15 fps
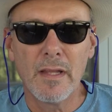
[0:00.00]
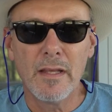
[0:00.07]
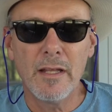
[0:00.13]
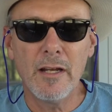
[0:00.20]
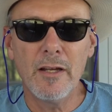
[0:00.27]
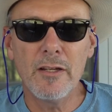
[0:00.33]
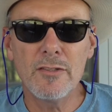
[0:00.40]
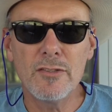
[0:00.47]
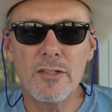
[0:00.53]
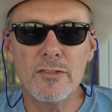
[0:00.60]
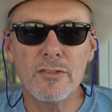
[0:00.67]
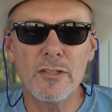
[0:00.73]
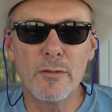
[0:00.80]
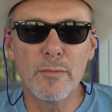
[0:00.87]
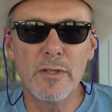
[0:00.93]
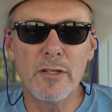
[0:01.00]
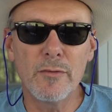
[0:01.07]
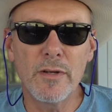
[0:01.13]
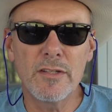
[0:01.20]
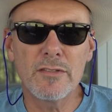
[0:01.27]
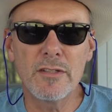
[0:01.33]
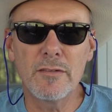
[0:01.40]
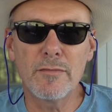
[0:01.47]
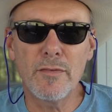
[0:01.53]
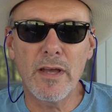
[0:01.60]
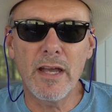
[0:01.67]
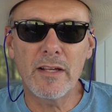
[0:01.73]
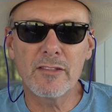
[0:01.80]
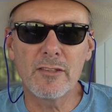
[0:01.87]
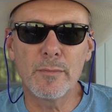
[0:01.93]
You know, here's just some interesting
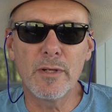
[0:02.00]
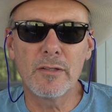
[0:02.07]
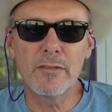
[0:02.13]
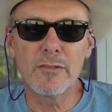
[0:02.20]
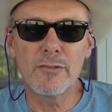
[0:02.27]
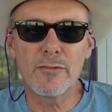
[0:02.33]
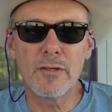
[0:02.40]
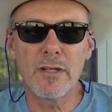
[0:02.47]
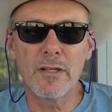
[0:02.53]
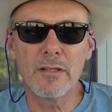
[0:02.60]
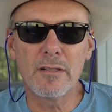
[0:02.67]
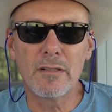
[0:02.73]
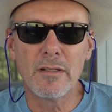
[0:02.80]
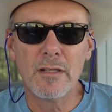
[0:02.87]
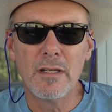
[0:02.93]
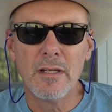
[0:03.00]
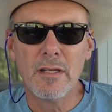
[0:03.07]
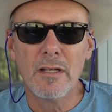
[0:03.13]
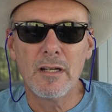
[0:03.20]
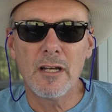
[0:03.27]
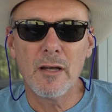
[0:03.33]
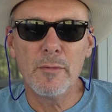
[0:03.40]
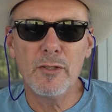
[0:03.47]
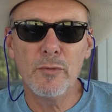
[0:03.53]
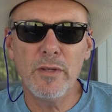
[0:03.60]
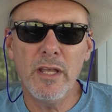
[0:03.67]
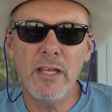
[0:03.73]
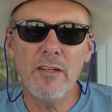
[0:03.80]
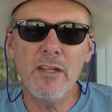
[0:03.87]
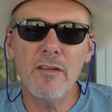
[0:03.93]
facts about the trail.
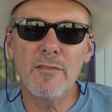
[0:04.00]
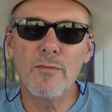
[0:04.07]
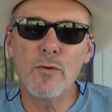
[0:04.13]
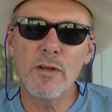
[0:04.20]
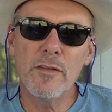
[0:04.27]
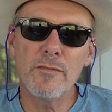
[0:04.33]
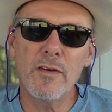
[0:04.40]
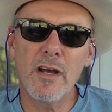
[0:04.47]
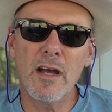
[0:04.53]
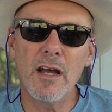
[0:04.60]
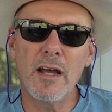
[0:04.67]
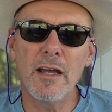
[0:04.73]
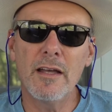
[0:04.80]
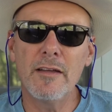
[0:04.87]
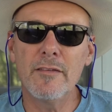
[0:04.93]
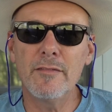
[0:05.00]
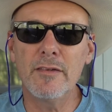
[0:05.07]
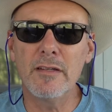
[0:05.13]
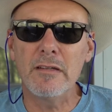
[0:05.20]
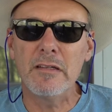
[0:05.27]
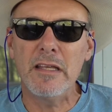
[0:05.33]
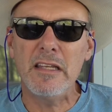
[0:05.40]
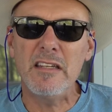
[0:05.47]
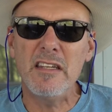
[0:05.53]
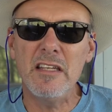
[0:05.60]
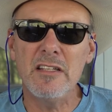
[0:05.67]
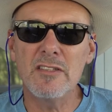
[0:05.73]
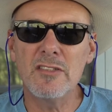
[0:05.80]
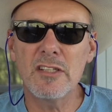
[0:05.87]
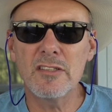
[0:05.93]
Between 1845 and
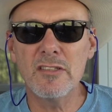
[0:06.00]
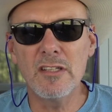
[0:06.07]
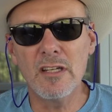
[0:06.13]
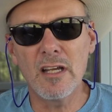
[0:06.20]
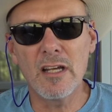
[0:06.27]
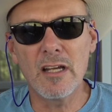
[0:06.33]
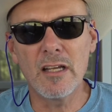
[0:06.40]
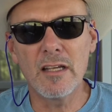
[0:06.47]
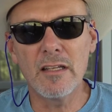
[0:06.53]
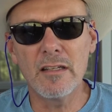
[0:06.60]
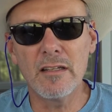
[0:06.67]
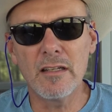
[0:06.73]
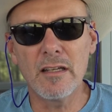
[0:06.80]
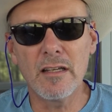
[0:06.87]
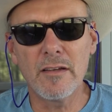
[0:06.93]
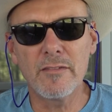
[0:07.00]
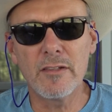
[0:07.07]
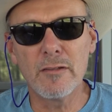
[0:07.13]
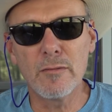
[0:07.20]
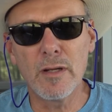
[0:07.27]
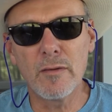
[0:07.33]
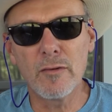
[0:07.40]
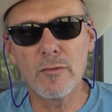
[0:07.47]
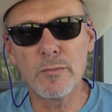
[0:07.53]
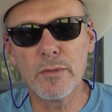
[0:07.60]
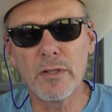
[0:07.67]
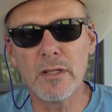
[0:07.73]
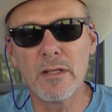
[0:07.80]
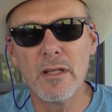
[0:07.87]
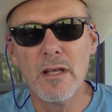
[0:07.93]
1869, after the railroad
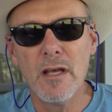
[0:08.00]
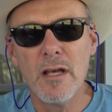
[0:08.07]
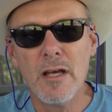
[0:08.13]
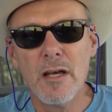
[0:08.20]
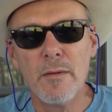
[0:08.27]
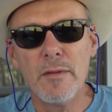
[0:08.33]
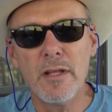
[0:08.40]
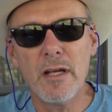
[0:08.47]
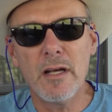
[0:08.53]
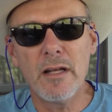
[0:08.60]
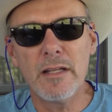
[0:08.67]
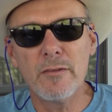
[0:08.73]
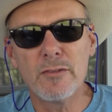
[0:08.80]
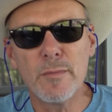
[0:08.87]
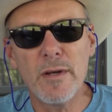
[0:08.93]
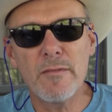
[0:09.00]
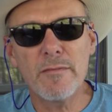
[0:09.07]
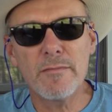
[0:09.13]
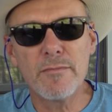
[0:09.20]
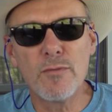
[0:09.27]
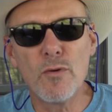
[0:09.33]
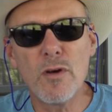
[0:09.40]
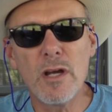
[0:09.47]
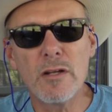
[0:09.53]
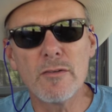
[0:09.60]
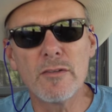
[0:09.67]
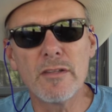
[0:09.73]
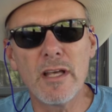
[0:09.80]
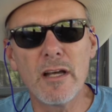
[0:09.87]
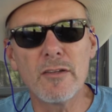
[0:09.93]
put in, there was about
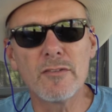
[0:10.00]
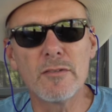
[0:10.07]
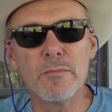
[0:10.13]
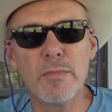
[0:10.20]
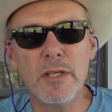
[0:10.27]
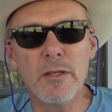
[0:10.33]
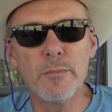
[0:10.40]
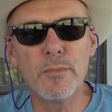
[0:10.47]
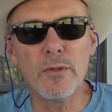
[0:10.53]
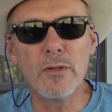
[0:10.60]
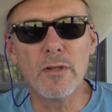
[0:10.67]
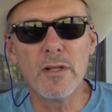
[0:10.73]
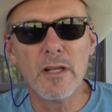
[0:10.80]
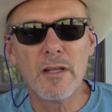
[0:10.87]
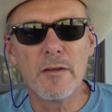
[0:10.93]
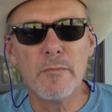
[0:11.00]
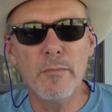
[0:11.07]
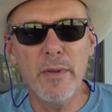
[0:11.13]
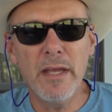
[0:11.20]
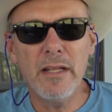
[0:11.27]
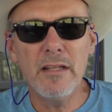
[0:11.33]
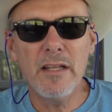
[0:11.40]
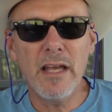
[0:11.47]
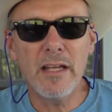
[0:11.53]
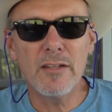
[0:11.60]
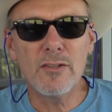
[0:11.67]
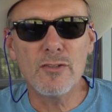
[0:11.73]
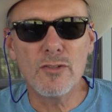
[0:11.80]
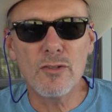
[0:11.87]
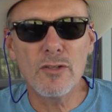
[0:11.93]
400,000 people made
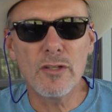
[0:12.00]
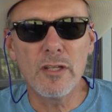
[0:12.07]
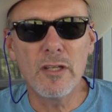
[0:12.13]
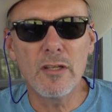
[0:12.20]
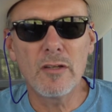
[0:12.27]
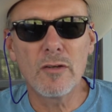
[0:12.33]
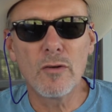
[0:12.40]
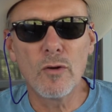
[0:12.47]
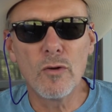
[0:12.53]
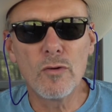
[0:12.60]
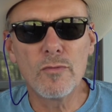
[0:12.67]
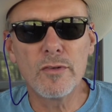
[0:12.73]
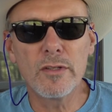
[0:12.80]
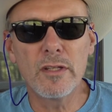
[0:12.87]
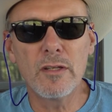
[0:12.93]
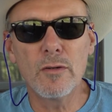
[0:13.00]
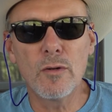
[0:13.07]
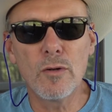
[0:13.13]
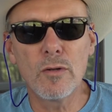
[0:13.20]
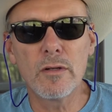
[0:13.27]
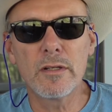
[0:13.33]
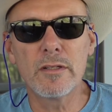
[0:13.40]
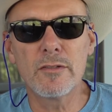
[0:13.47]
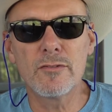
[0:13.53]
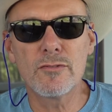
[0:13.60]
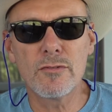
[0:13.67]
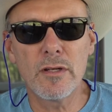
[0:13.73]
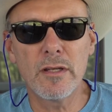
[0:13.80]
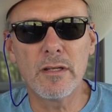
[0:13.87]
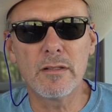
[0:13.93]
that journey over the Oregon
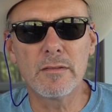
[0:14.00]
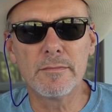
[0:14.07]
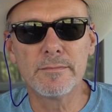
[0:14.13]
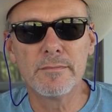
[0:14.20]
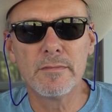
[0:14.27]
Trail.